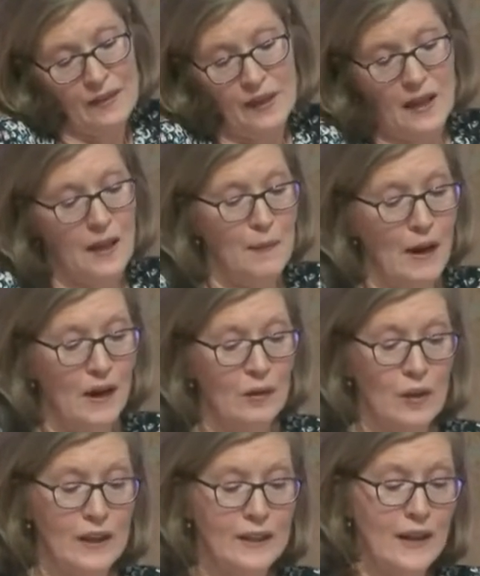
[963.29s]
that I am on
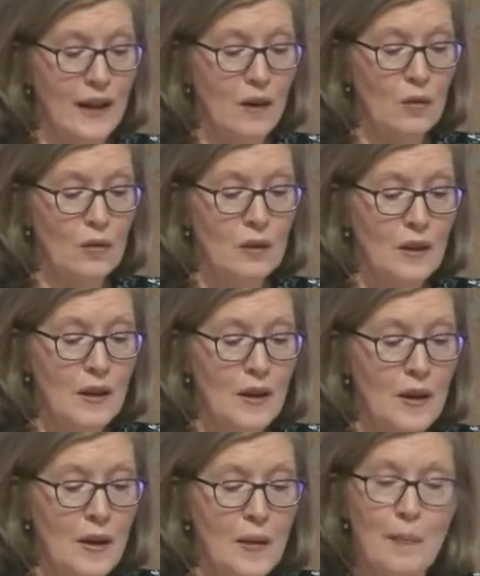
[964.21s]
right now,
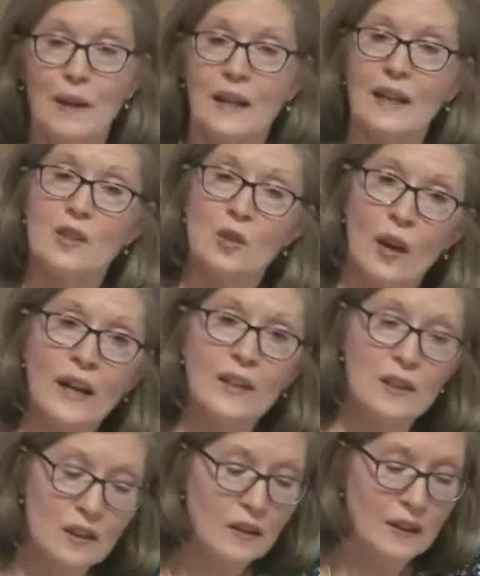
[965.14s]
but I try
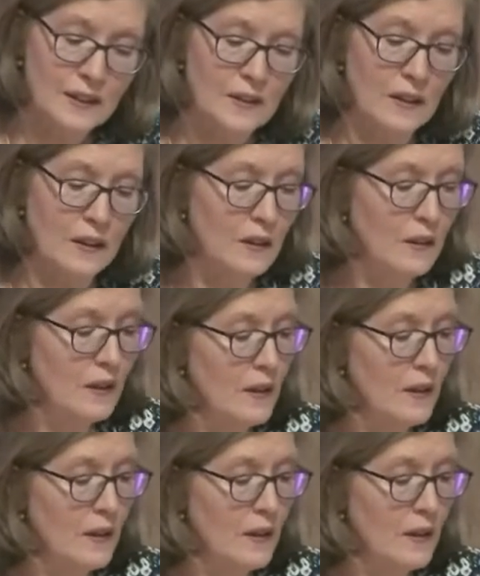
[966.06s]
to listen,